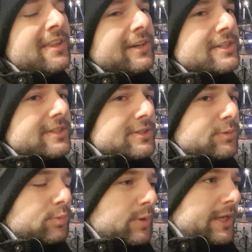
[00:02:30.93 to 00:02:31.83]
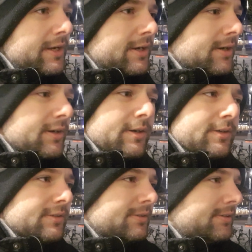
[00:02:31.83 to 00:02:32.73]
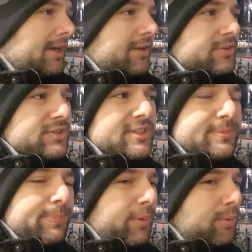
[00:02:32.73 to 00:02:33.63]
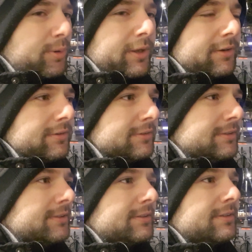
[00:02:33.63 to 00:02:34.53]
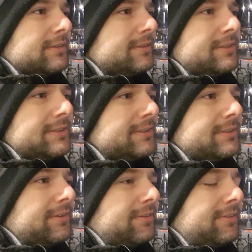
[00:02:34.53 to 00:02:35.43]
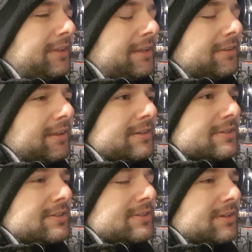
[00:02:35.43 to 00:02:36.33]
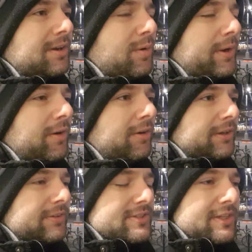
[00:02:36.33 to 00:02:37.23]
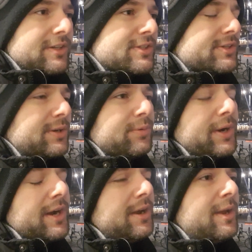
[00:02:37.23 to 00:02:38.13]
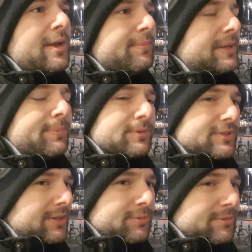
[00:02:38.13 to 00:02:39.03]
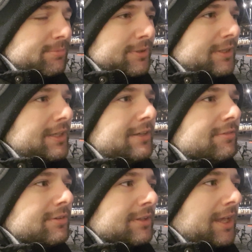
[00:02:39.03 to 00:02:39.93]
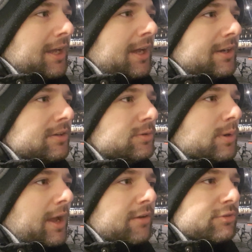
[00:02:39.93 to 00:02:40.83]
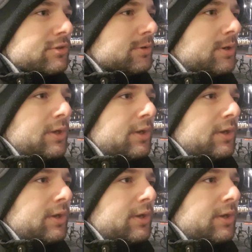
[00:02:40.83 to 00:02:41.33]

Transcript: There is this weird unspoken thing that is going on in this industry where people seem to believe that you have to